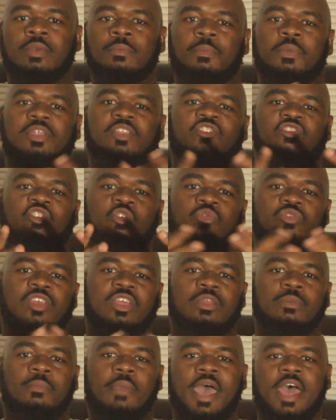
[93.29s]
But the truth
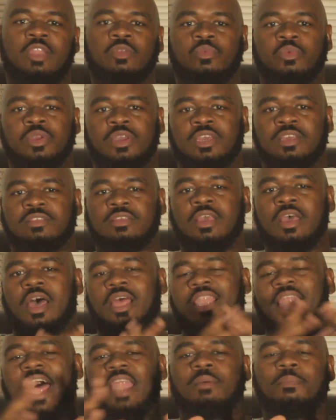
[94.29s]
of the matter is, a
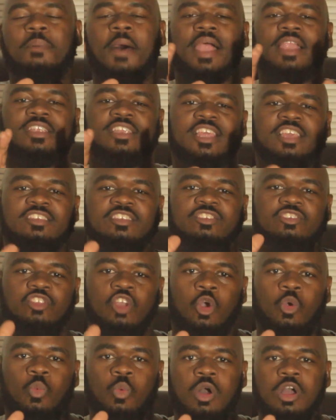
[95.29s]
lot of politicians
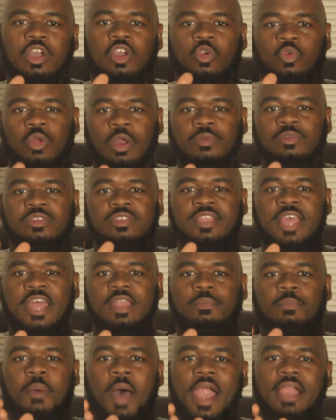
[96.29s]
don't want corruption out
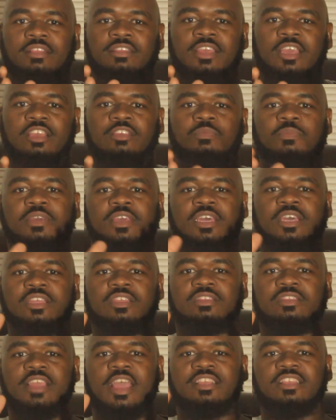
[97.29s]
of politics
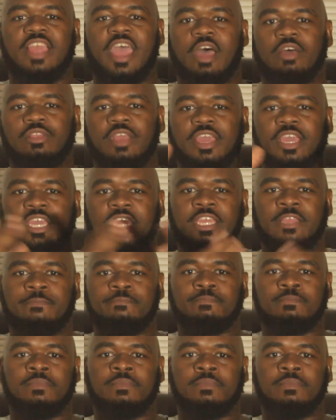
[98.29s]
because that's how they eat.